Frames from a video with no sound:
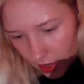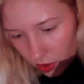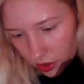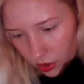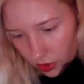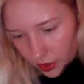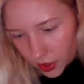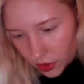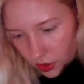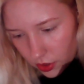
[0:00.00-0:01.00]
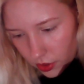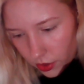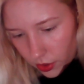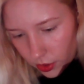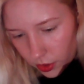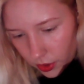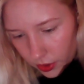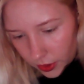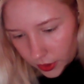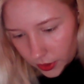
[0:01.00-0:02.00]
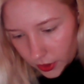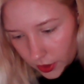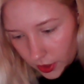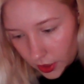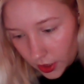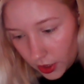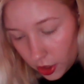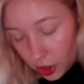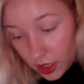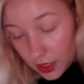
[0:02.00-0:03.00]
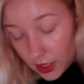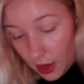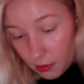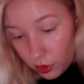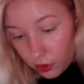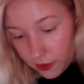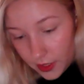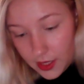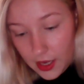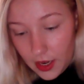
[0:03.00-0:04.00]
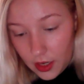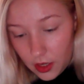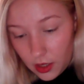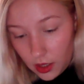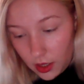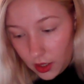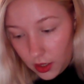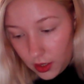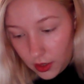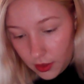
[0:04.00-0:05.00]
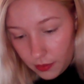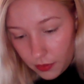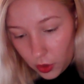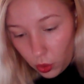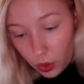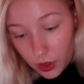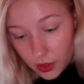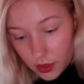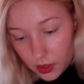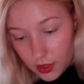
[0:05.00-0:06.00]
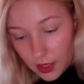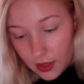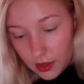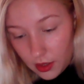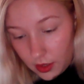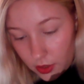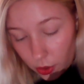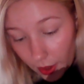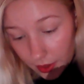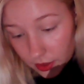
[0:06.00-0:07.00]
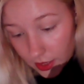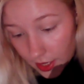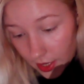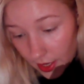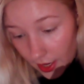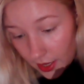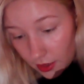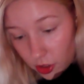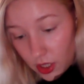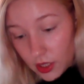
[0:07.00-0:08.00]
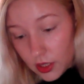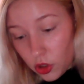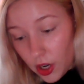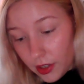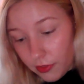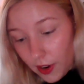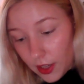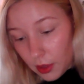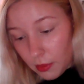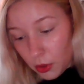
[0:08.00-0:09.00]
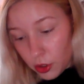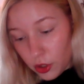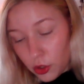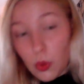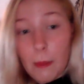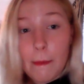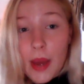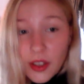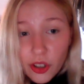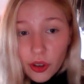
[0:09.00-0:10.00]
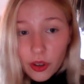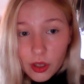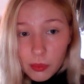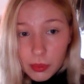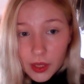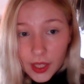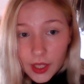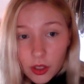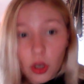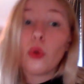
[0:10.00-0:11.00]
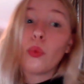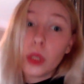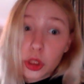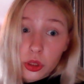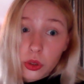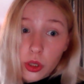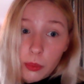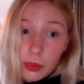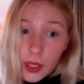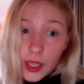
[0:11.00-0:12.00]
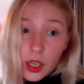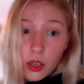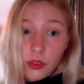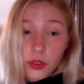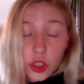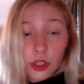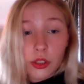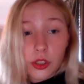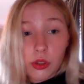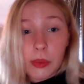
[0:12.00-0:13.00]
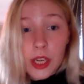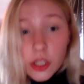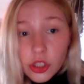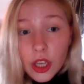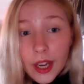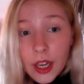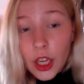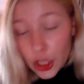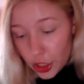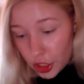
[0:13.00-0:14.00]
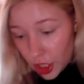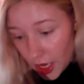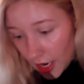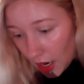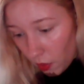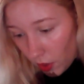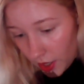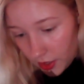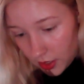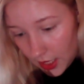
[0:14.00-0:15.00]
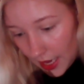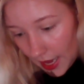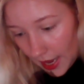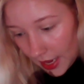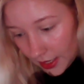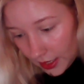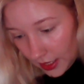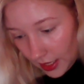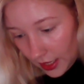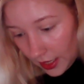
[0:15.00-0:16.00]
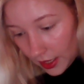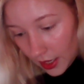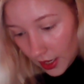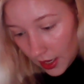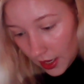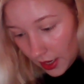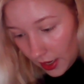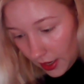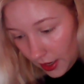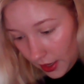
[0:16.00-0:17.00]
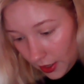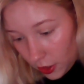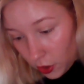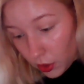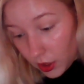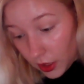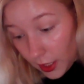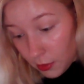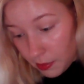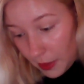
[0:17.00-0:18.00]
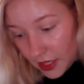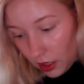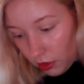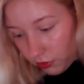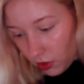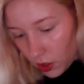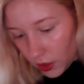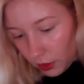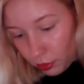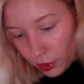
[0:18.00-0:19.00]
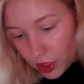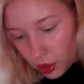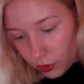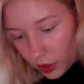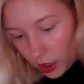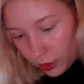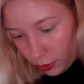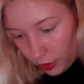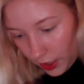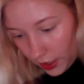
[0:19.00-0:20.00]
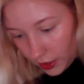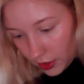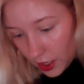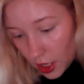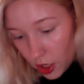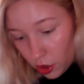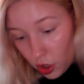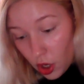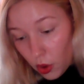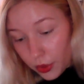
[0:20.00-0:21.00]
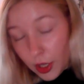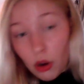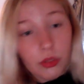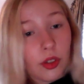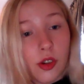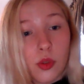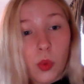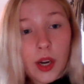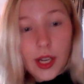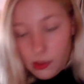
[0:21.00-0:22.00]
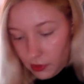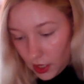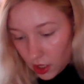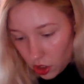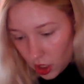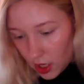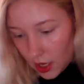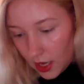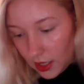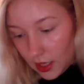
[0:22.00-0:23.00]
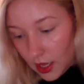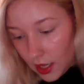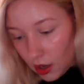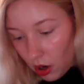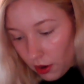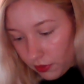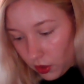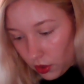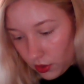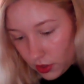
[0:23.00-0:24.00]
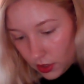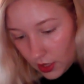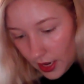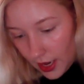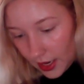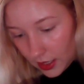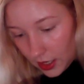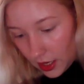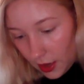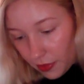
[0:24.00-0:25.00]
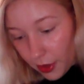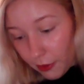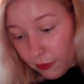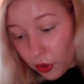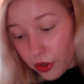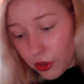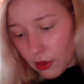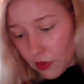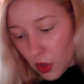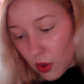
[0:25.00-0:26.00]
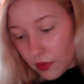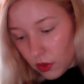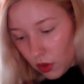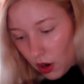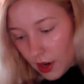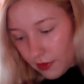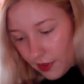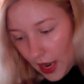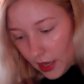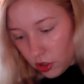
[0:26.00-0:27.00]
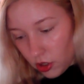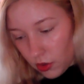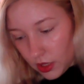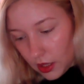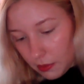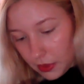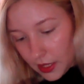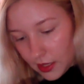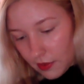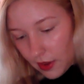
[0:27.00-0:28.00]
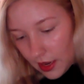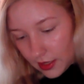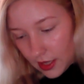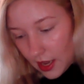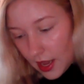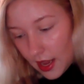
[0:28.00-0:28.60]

it also goes into she did not move to set the court to set the trial date, and now she is trying to file a motion to amend her complaint, her original complaint of gender discrimination. She now wants to add in new claims based on fraud and breach of contract. She only offers one explanation, and King offers that further review of the law and facts shows that the plaintiff has